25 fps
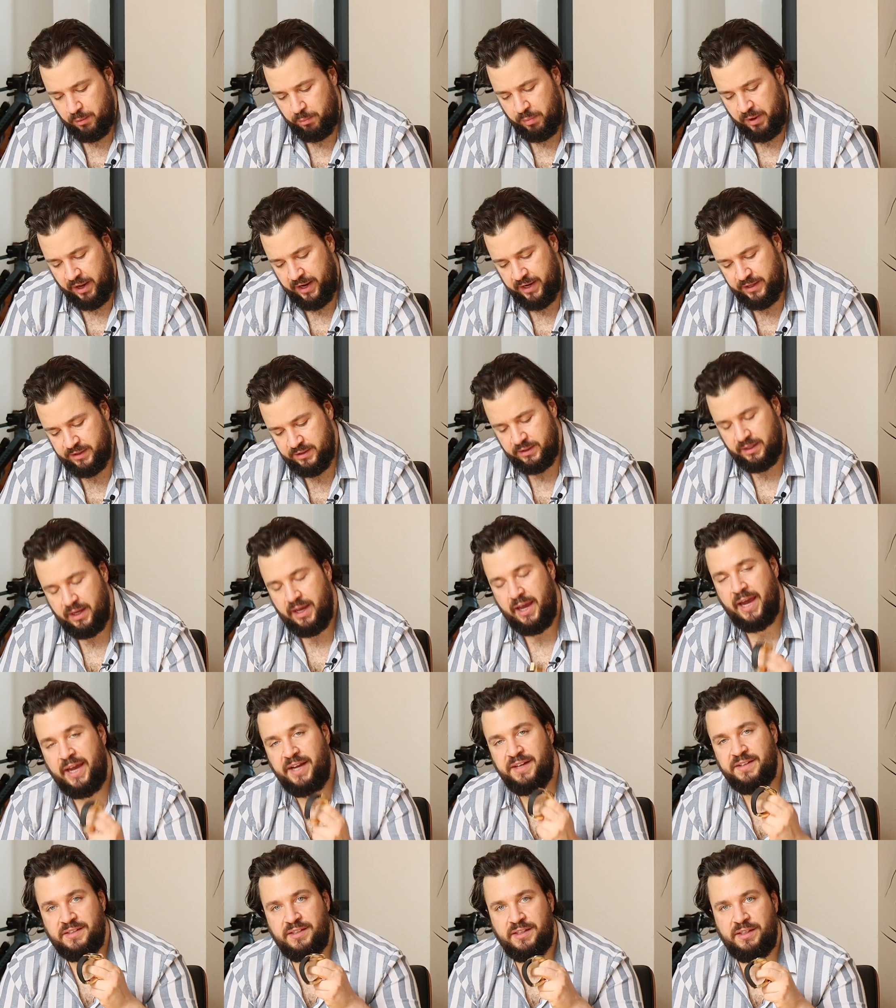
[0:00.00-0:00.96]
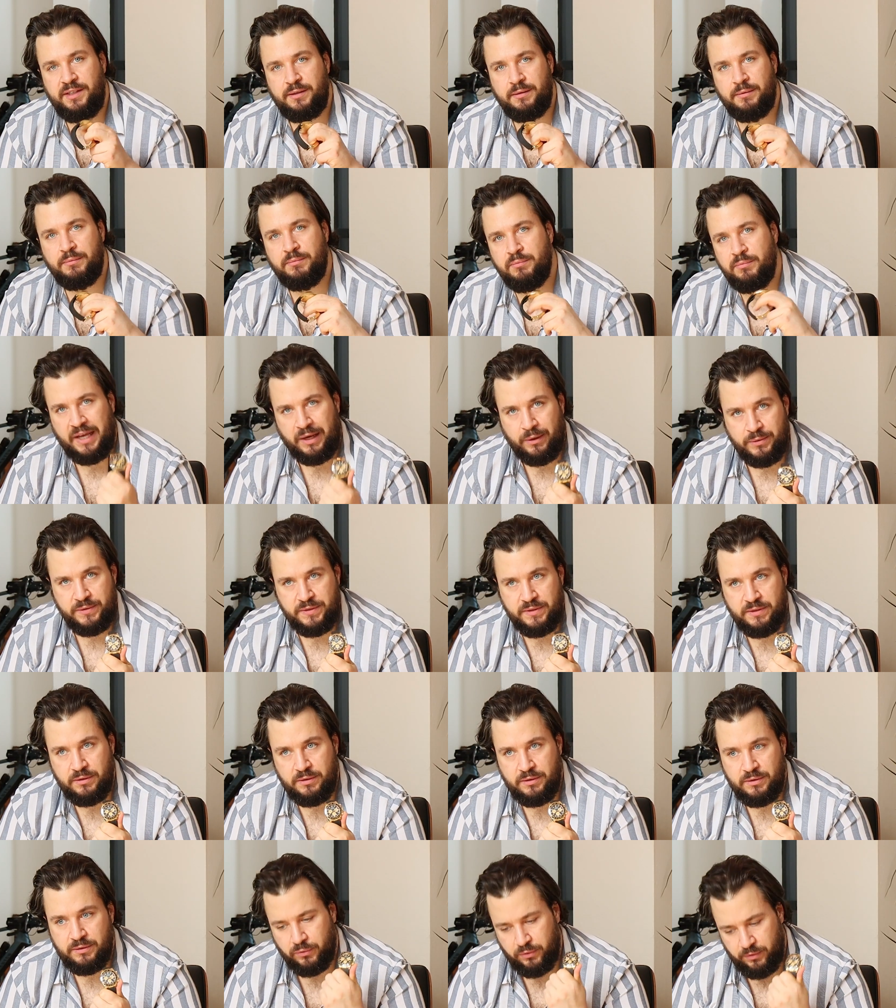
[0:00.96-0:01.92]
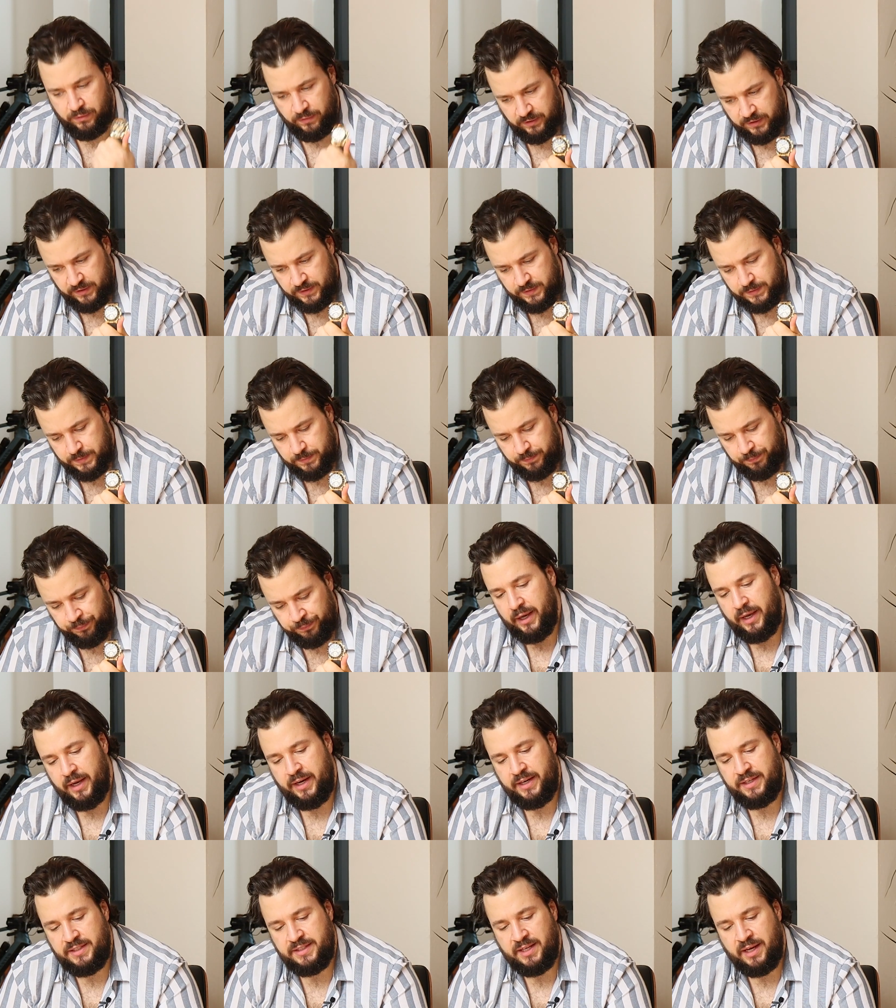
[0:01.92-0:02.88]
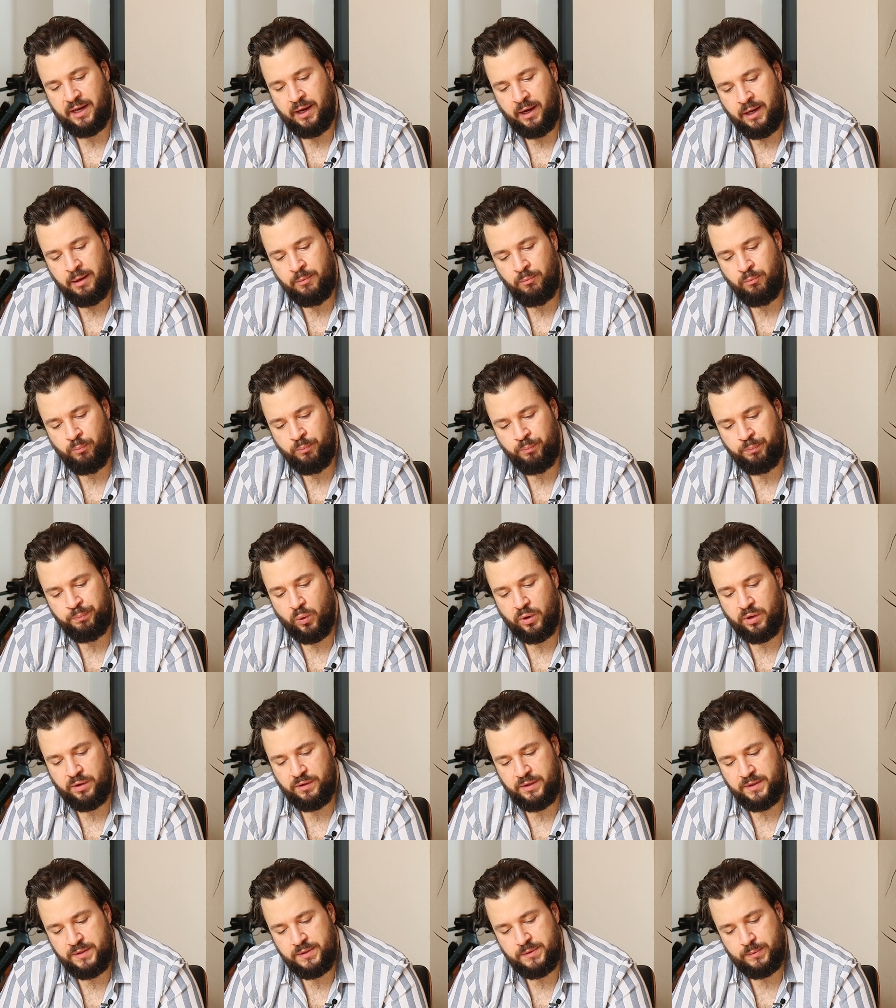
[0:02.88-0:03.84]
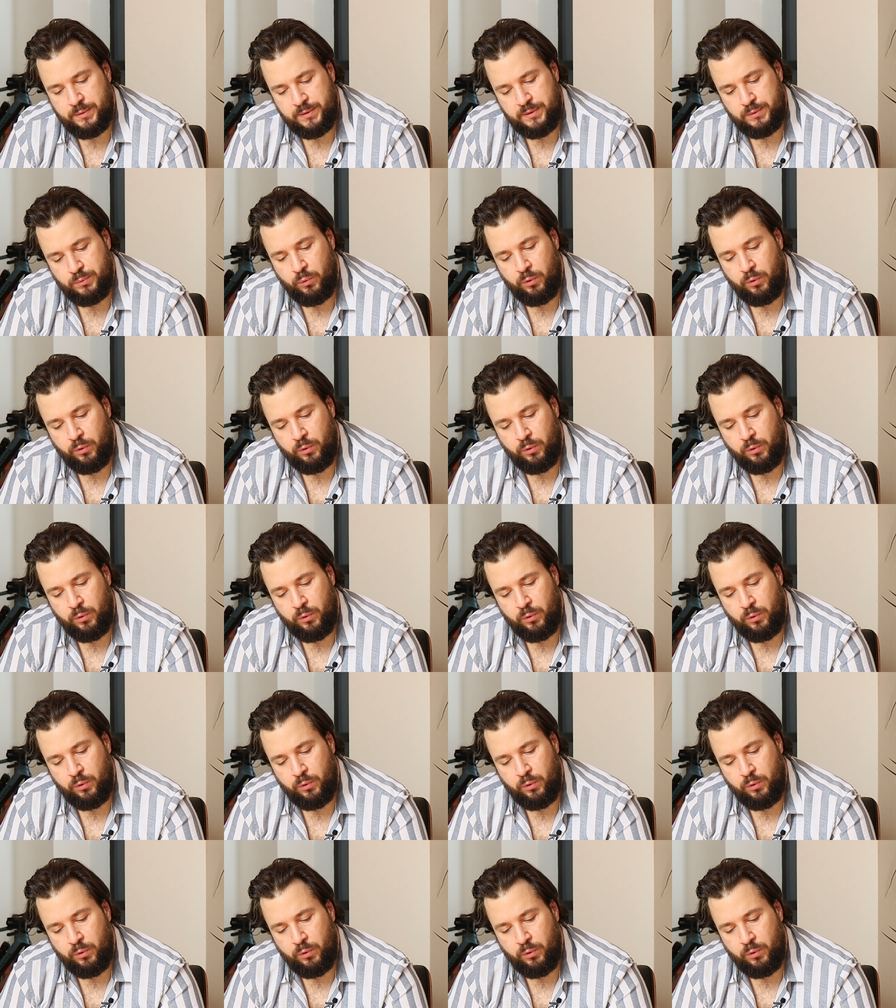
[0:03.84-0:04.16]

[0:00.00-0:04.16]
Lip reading: I paid 18,000 for this at a time where this was